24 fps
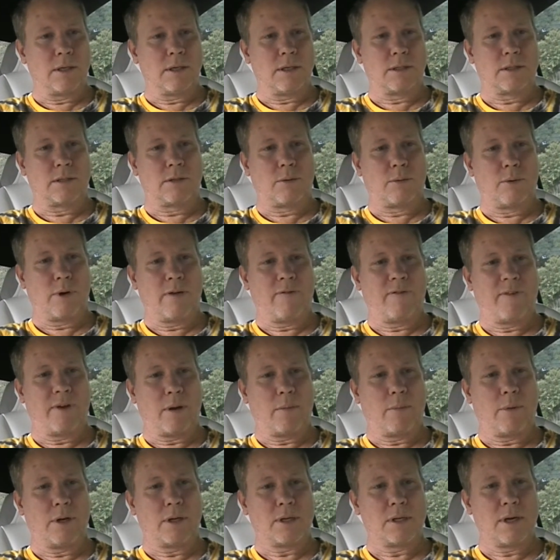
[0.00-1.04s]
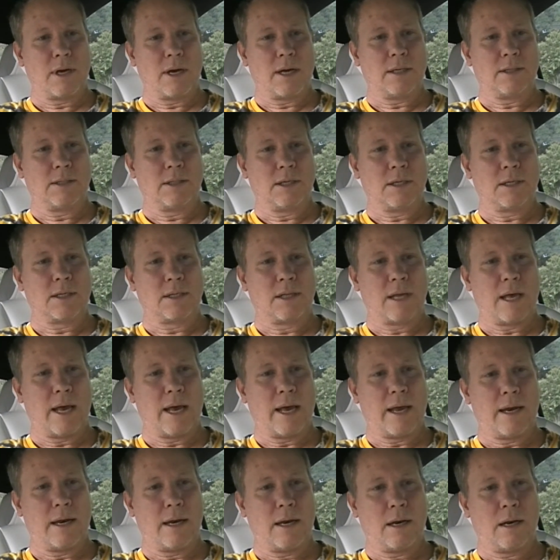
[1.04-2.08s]
is terrific, but it's not just
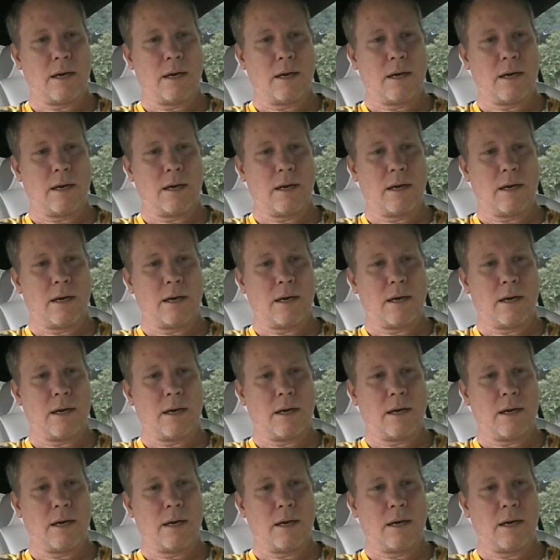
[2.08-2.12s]
that.